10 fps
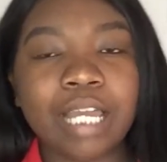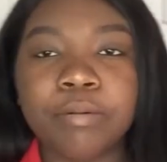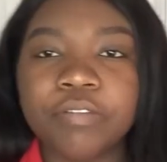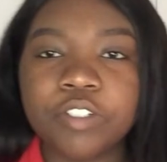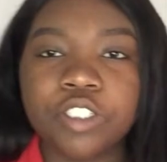I
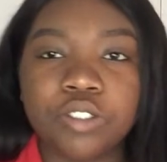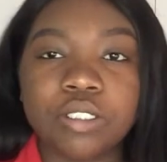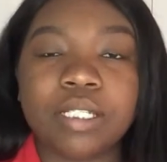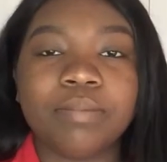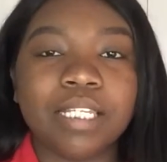prefer to
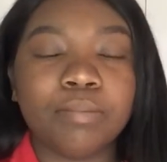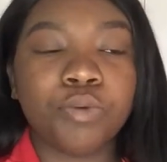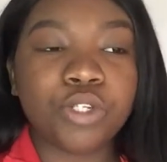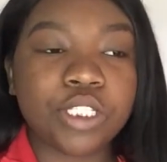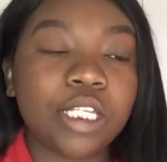do something
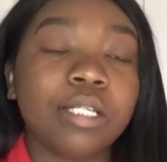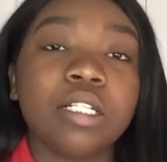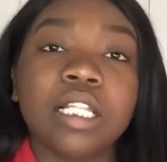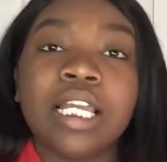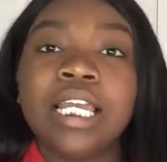more
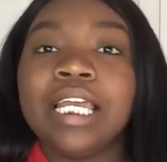subtle,